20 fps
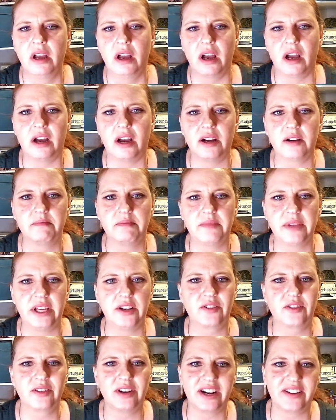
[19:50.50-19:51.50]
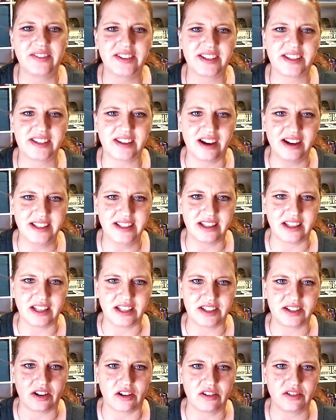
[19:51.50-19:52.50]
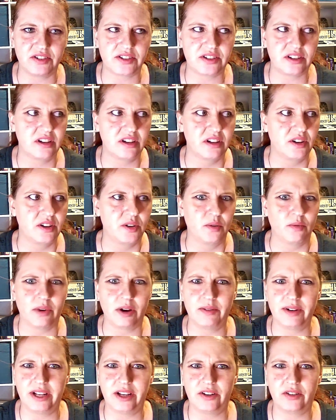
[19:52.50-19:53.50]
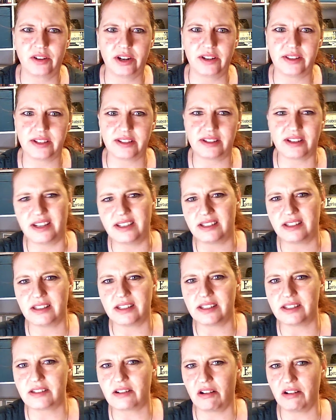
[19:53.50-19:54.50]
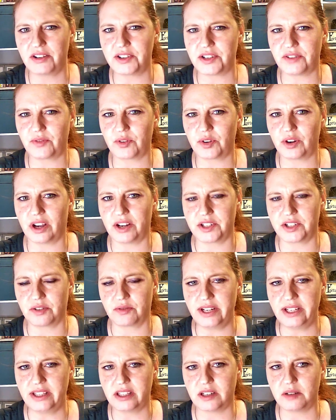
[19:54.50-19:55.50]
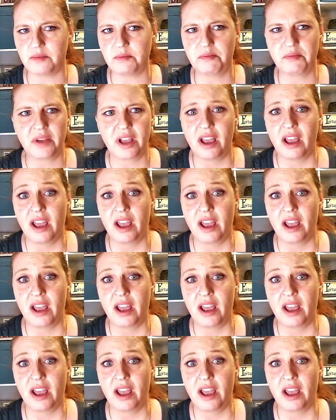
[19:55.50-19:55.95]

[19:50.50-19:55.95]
Um, he created the signs in the stars. Why would he create the signs in the stars if we're not to read them?